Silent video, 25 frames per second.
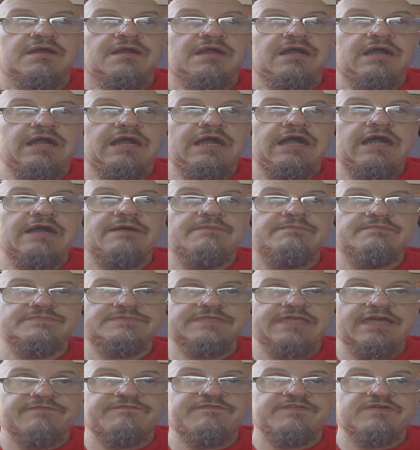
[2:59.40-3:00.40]
Um,
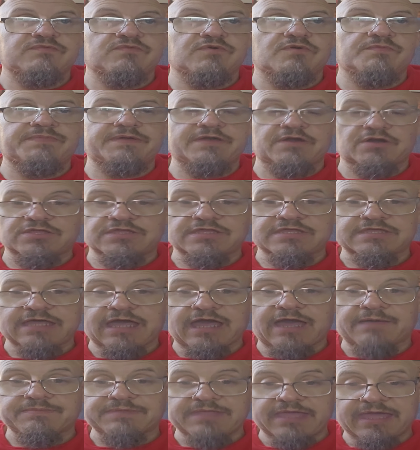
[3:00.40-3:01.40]
definitely will be on the
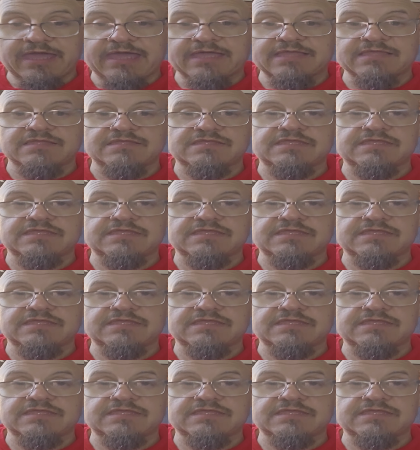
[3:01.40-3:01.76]
top ten.